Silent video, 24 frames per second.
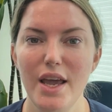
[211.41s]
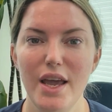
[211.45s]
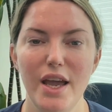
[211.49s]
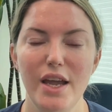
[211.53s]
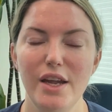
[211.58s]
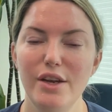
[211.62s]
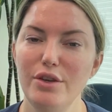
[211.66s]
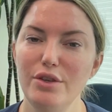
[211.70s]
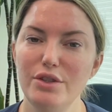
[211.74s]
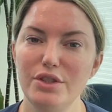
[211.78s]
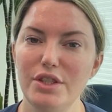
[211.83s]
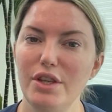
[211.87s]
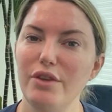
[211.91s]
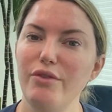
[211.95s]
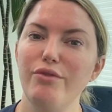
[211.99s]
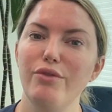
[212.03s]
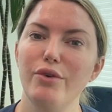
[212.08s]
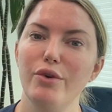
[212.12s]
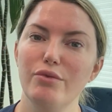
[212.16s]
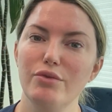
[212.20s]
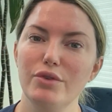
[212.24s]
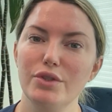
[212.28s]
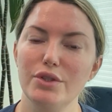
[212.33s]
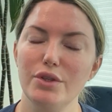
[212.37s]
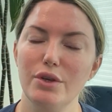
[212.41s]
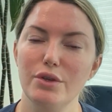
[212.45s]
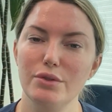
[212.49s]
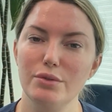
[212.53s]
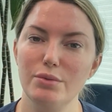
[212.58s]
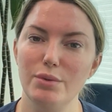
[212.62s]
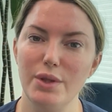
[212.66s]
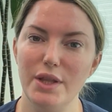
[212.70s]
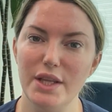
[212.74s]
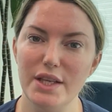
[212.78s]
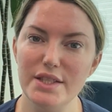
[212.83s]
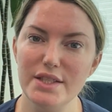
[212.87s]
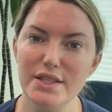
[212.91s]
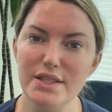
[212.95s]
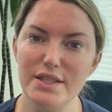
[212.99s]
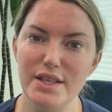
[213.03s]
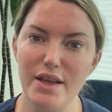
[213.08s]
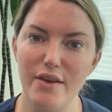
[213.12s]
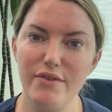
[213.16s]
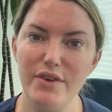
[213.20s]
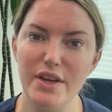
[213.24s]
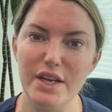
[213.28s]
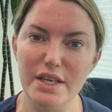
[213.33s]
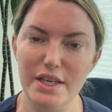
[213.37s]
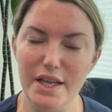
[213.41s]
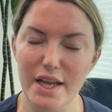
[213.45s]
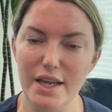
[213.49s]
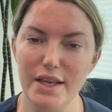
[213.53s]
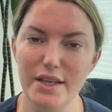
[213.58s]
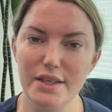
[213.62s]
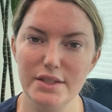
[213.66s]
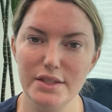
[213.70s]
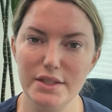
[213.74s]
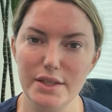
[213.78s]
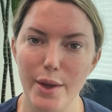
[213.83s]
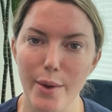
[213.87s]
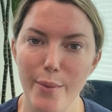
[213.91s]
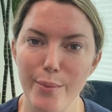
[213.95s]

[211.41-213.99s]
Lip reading: and you see full results within 7 days.